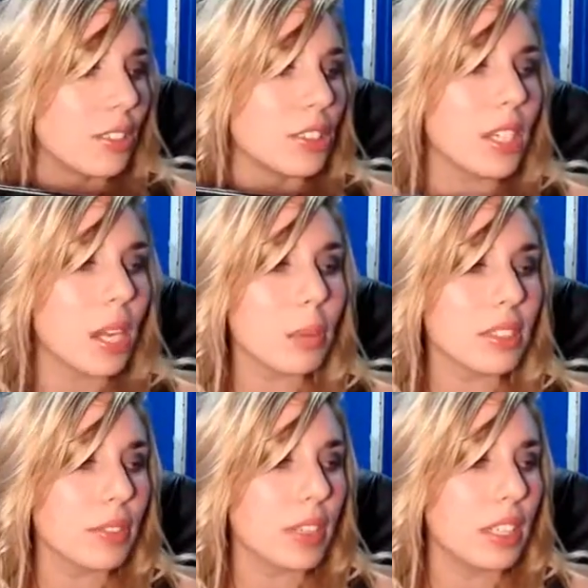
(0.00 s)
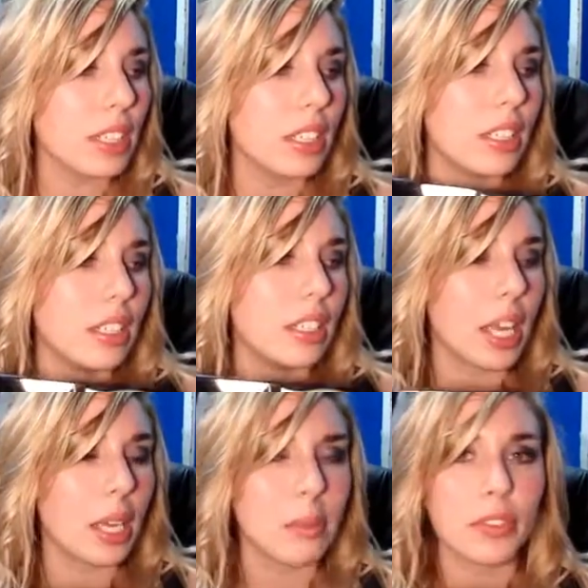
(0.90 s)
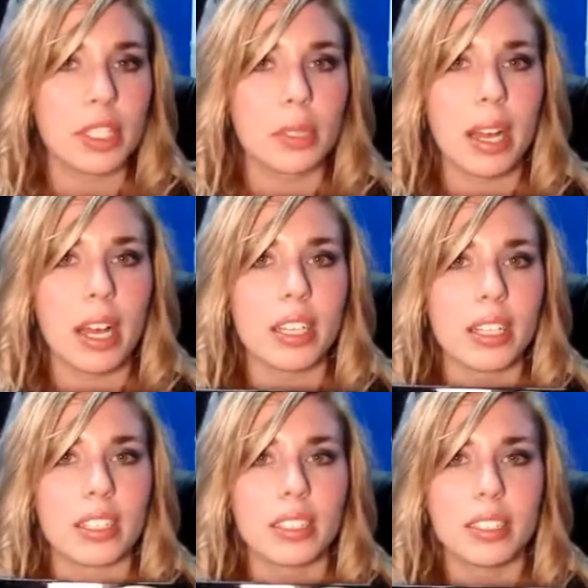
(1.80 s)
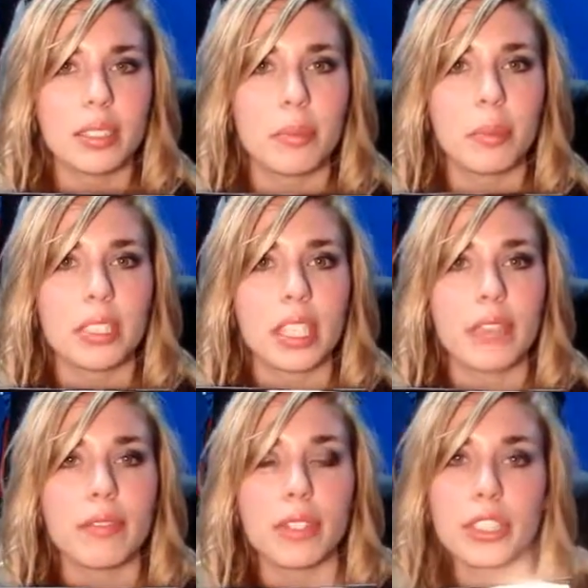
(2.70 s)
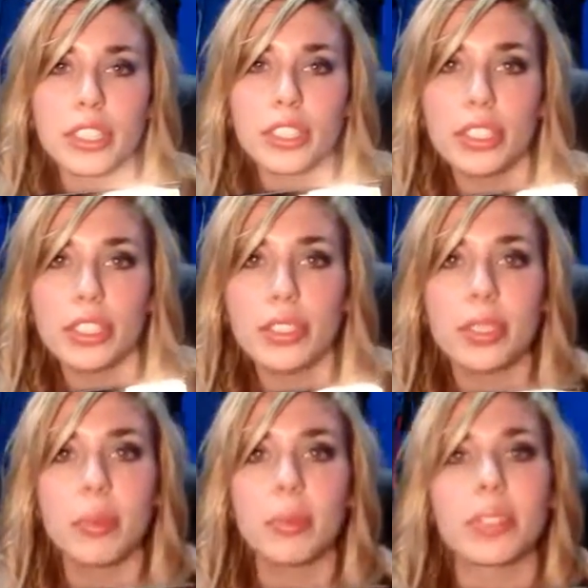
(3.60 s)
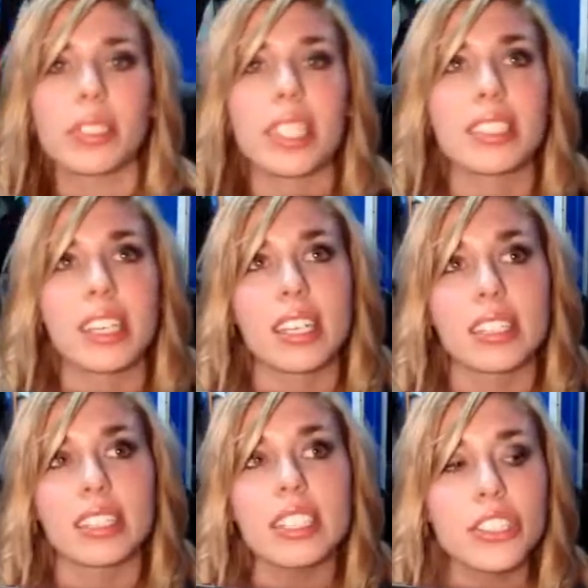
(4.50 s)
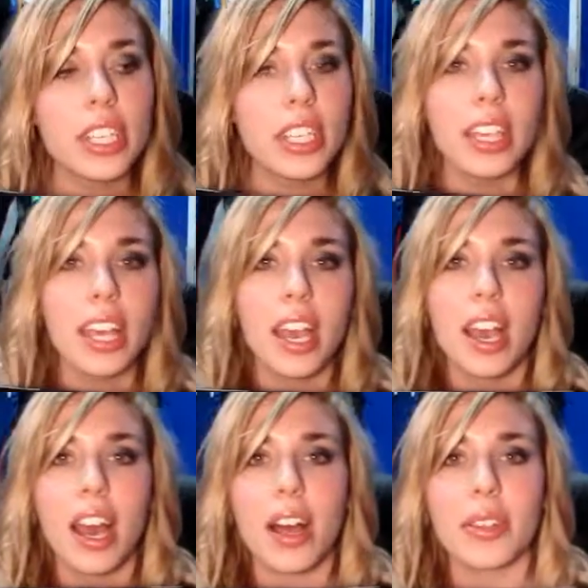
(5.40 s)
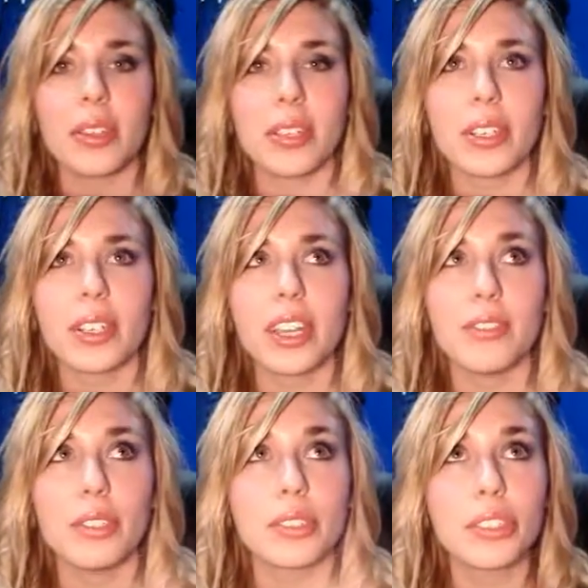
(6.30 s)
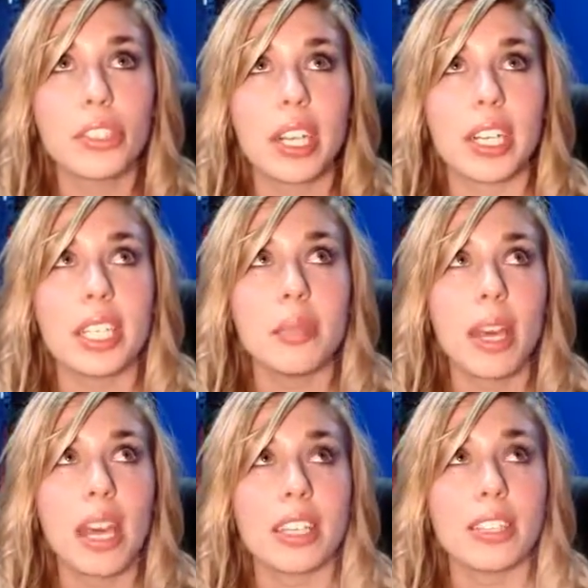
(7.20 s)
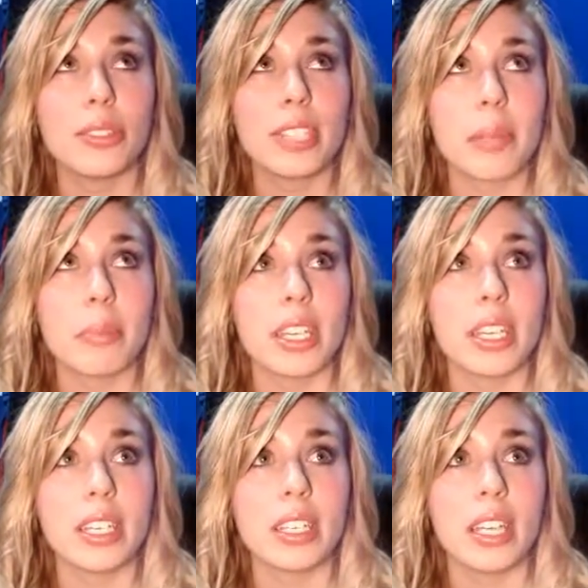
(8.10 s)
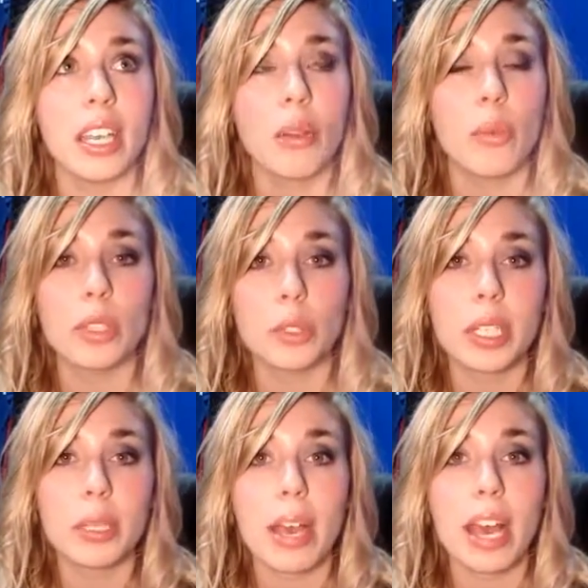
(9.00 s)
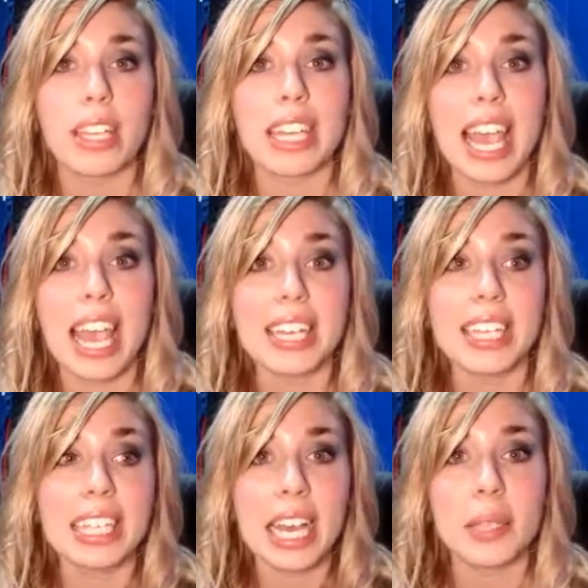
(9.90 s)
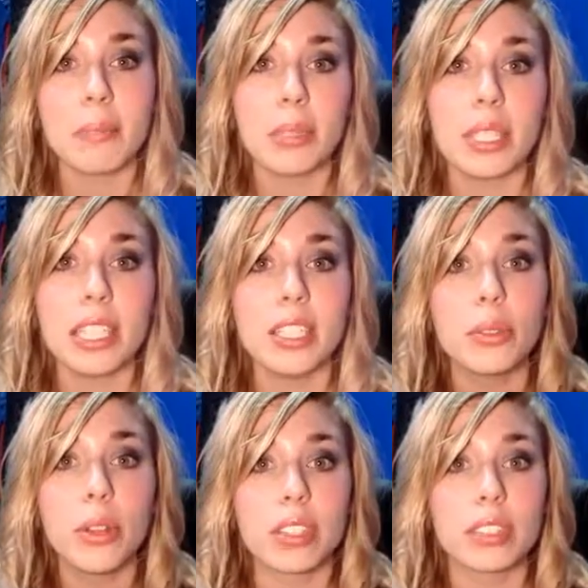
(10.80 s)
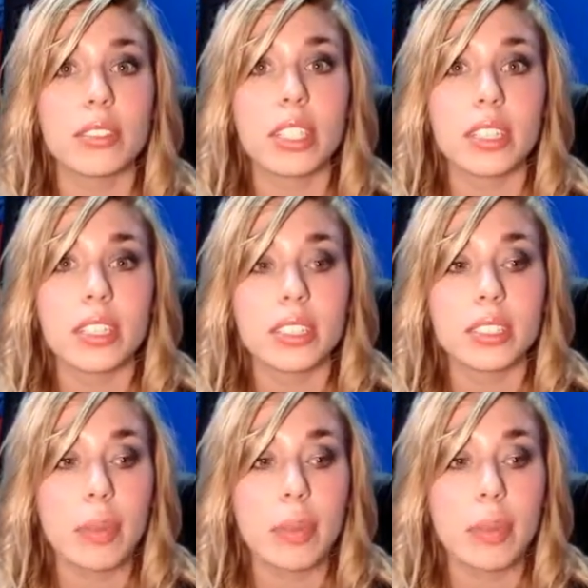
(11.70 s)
There's a couple different names for this palette. Some people say version 2, some people say second edition. If you search it on eBay and you type in 120 palette 89B, you'll also get this